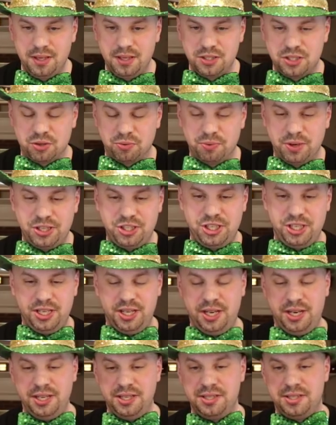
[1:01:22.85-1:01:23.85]
So Richie,
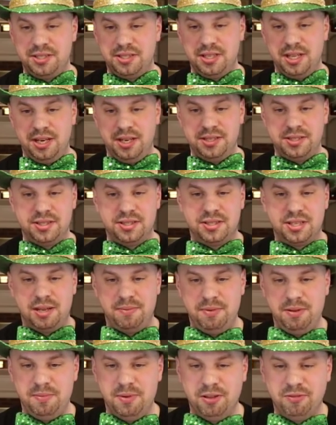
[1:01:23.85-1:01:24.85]
it is the
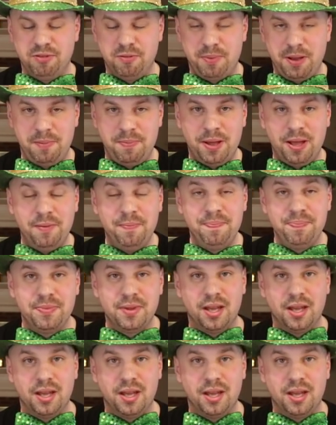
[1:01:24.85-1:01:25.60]
same email for PayPal.